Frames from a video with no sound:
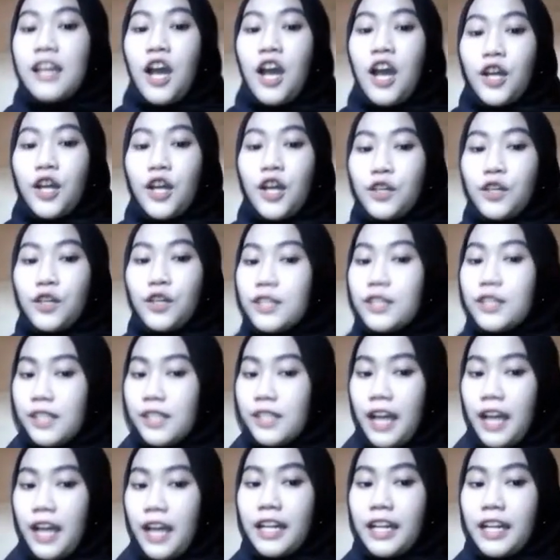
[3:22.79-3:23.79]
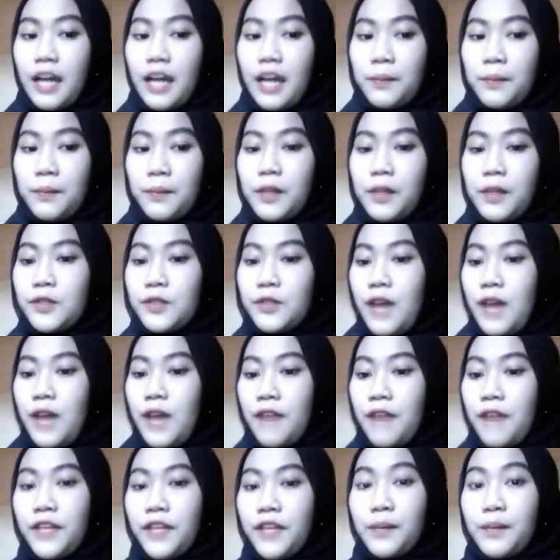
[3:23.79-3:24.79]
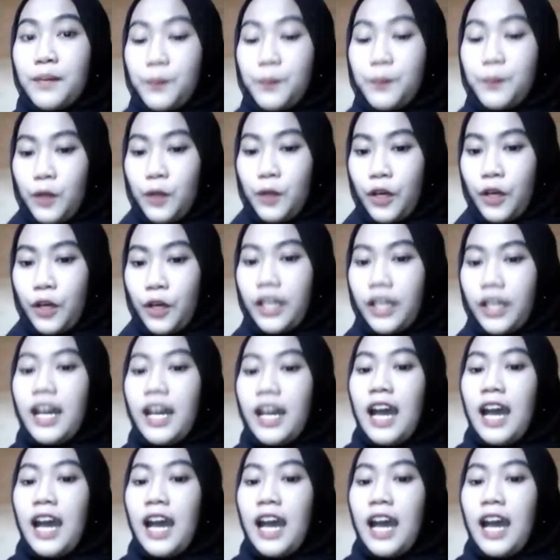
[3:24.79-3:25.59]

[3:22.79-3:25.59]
You assign a number to every employee